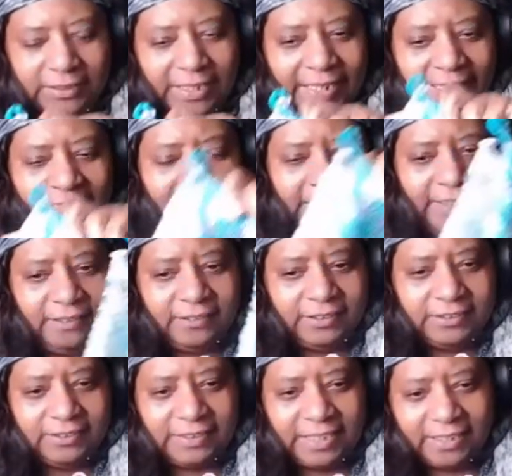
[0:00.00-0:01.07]
hanging
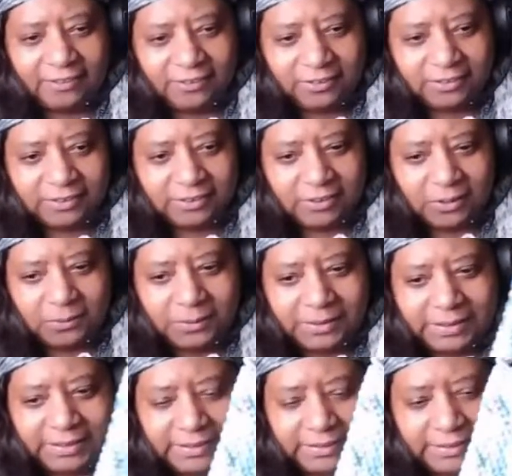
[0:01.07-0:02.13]
dish towels to go with
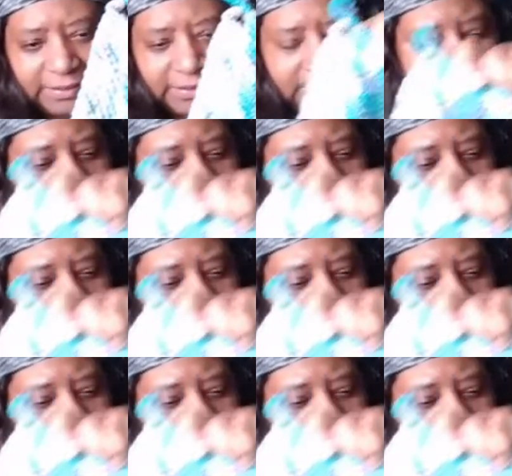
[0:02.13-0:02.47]
these.